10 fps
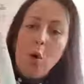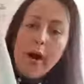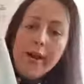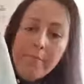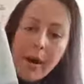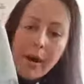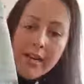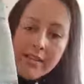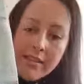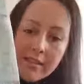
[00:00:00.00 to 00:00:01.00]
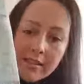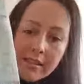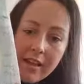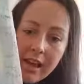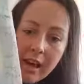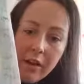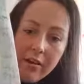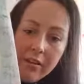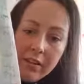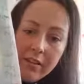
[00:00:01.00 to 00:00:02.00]
White mice, there they
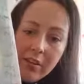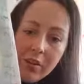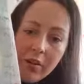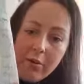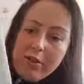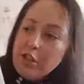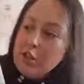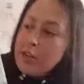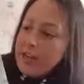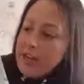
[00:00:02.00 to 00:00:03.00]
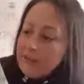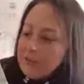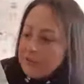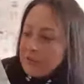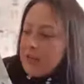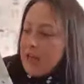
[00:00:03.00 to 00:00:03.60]
are, look, in the hollow of the tree.